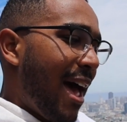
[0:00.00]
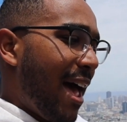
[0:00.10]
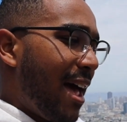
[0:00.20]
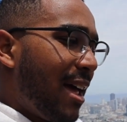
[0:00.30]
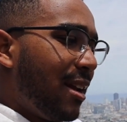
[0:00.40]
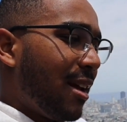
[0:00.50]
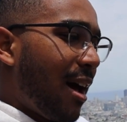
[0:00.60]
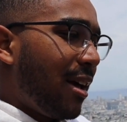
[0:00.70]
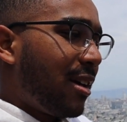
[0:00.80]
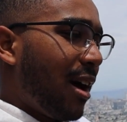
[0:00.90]
and
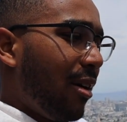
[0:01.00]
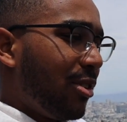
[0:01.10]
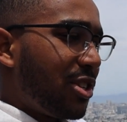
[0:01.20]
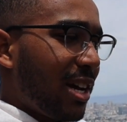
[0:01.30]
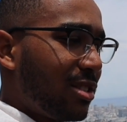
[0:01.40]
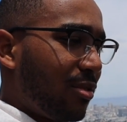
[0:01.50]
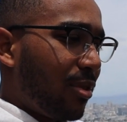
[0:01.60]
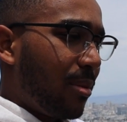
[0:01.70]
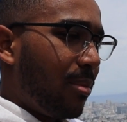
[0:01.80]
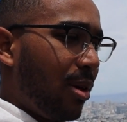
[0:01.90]
I got rejected
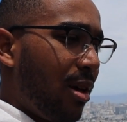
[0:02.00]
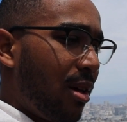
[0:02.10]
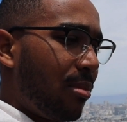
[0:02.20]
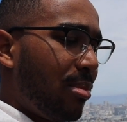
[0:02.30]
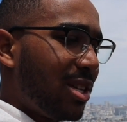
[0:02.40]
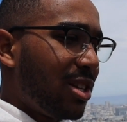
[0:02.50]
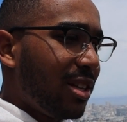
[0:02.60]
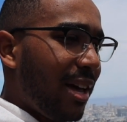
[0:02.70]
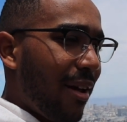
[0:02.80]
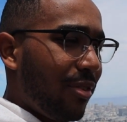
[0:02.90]
from
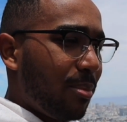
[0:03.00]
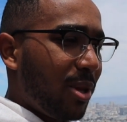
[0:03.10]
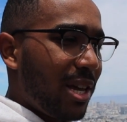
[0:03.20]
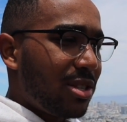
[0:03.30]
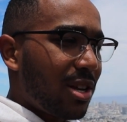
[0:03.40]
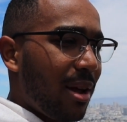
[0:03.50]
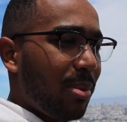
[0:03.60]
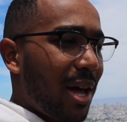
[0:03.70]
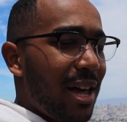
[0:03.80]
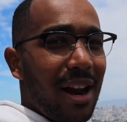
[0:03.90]
basically every place I
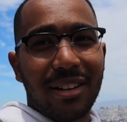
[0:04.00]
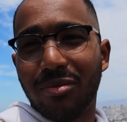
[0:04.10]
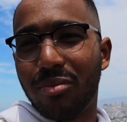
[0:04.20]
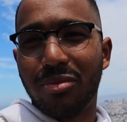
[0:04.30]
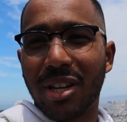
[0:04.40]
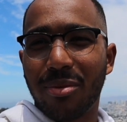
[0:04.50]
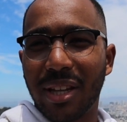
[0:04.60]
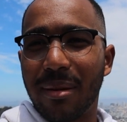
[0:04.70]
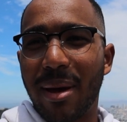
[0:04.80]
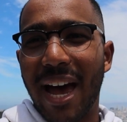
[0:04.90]
applied. I did
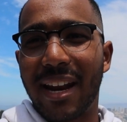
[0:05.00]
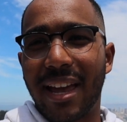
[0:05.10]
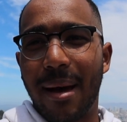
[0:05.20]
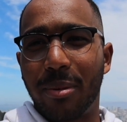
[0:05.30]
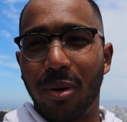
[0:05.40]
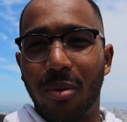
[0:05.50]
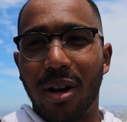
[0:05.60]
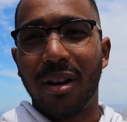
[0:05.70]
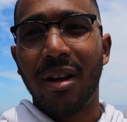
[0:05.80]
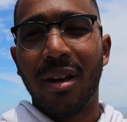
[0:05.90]
really bad at Capital
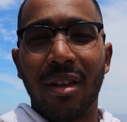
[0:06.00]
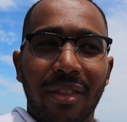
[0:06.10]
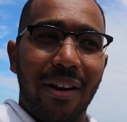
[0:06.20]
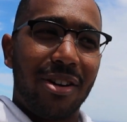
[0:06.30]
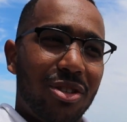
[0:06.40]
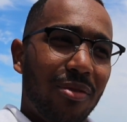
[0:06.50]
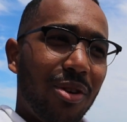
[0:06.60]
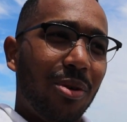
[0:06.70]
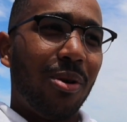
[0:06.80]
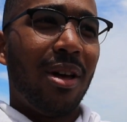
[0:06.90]
One, their
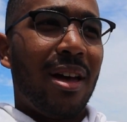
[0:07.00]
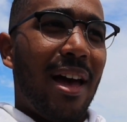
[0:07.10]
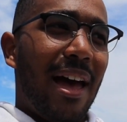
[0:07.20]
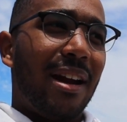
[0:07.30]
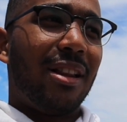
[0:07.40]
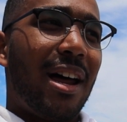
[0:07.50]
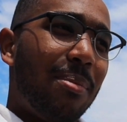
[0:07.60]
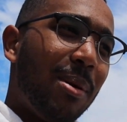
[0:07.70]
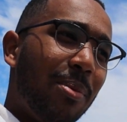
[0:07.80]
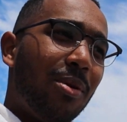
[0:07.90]
interview, and a lot
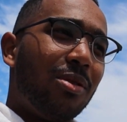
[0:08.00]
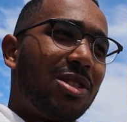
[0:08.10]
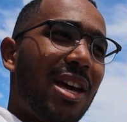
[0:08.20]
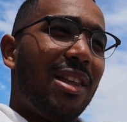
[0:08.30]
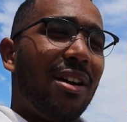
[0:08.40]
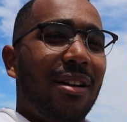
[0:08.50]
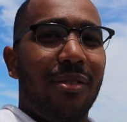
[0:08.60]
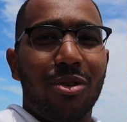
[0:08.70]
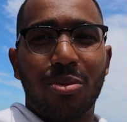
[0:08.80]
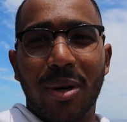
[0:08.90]
of people say their
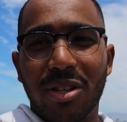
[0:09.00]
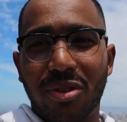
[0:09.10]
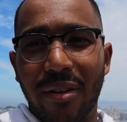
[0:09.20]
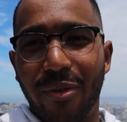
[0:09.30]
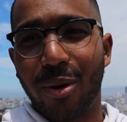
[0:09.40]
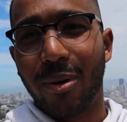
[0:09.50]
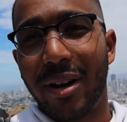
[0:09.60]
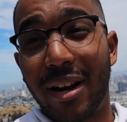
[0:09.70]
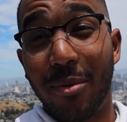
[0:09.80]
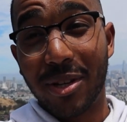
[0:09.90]
interview is pretty
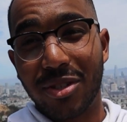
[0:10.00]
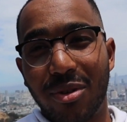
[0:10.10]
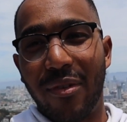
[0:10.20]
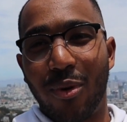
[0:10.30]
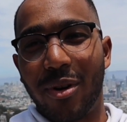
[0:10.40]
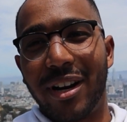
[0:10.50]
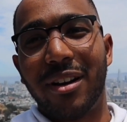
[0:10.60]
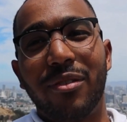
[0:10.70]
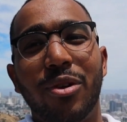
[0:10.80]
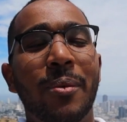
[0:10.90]
straightforward, and it was a straightforward
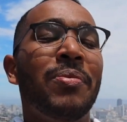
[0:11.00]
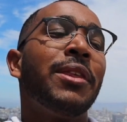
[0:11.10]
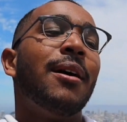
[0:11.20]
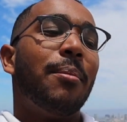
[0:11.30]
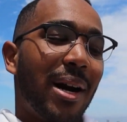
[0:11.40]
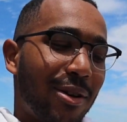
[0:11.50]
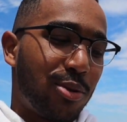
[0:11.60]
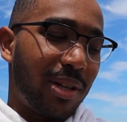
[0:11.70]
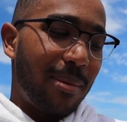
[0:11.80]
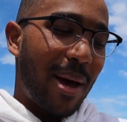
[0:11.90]
interview, but I was
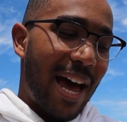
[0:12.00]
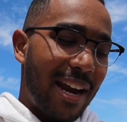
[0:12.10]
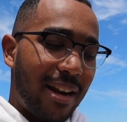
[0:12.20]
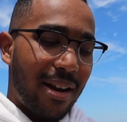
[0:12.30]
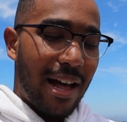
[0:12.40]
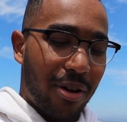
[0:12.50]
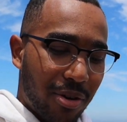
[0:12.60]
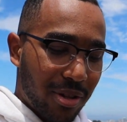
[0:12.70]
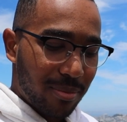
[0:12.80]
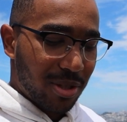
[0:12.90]
really bad at
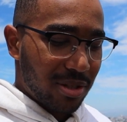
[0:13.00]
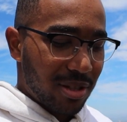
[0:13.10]
algorithms and